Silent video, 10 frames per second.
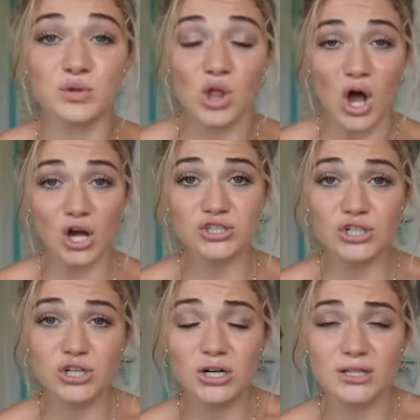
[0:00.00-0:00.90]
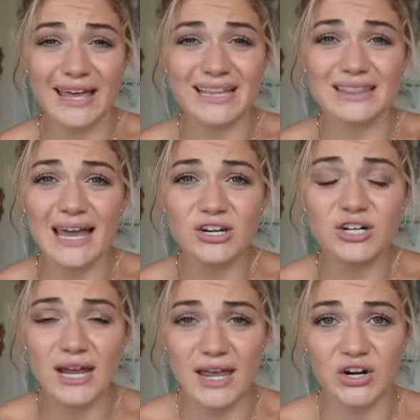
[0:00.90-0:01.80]
blonder, like
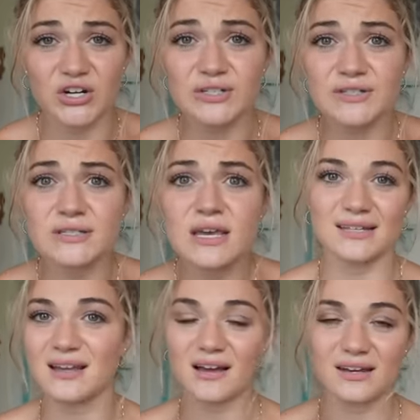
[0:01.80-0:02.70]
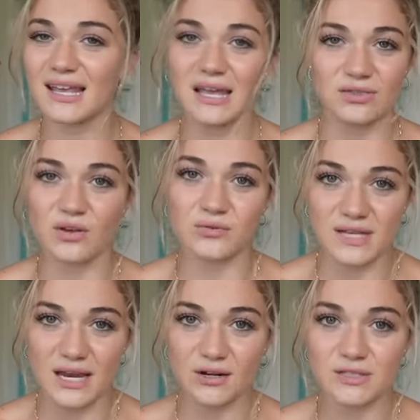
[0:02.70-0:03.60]
lighter hairs, it's not gonna get those
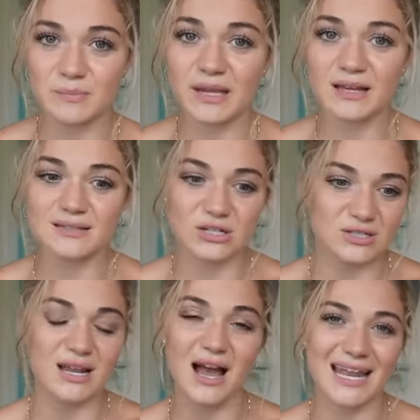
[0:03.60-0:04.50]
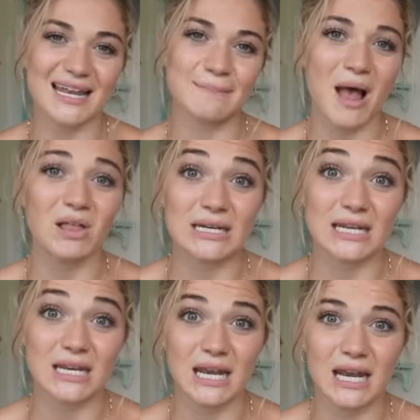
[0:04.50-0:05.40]
hairs because there's not any
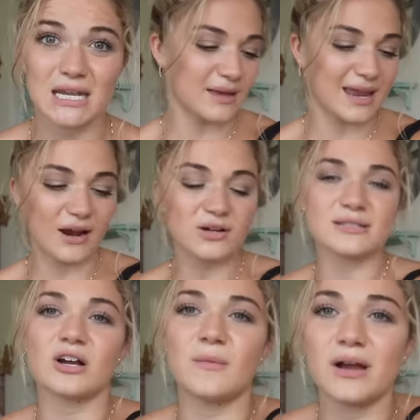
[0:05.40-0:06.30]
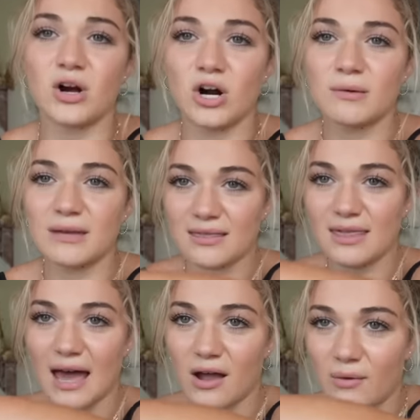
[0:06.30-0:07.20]
melanin in it. Like hairs like on my arm, like
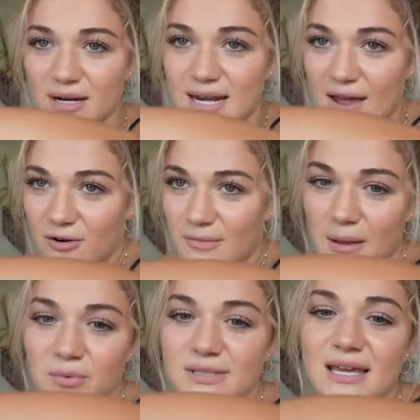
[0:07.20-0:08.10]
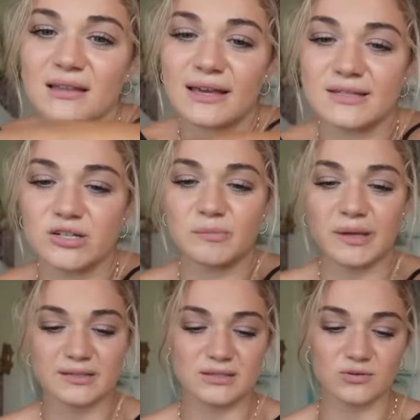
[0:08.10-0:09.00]
that would never be able to get lasered
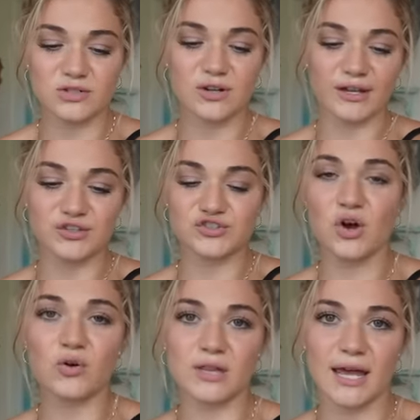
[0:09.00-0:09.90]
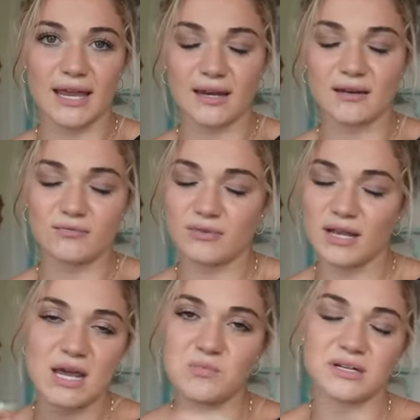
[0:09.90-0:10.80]
because those are like so light
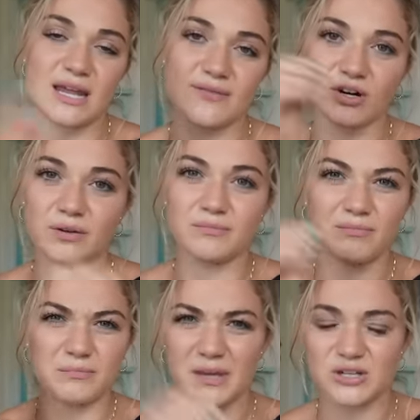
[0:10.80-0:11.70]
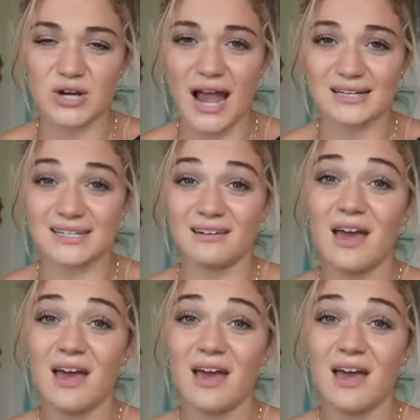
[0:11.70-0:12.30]
and it would never be attracted.